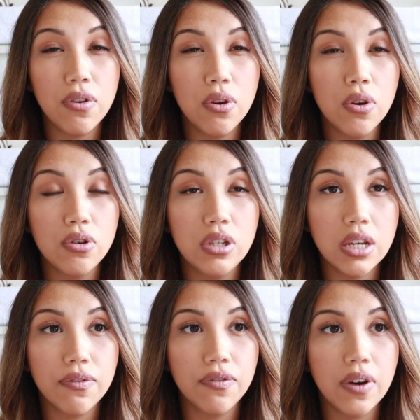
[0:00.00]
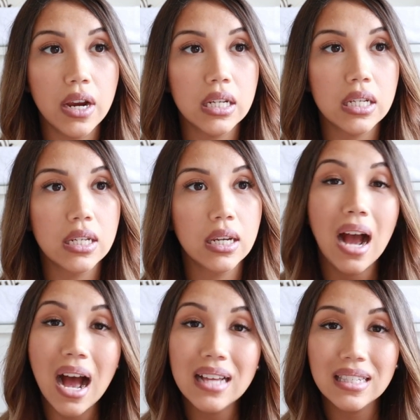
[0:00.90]
few different
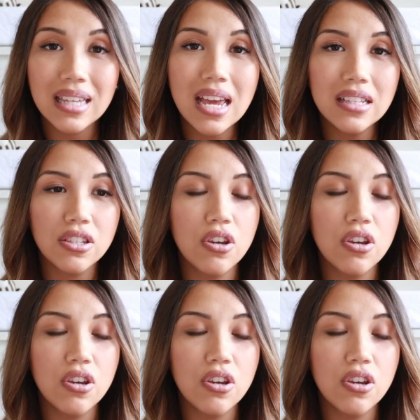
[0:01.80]
car seats.